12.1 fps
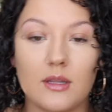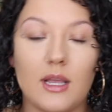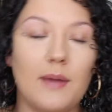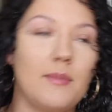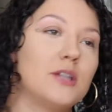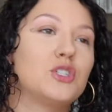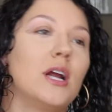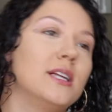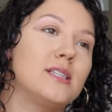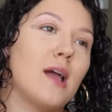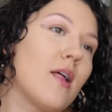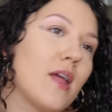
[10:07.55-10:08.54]
I'm not trying to
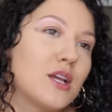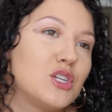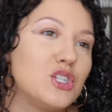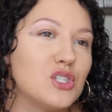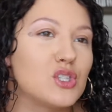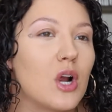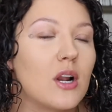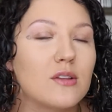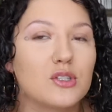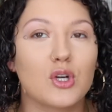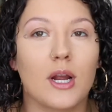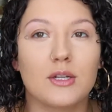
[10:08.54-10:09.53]
say like she started the
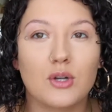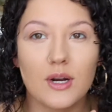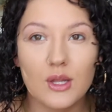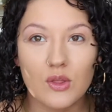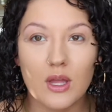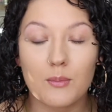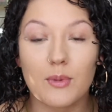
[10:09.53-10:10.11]
trend or anything,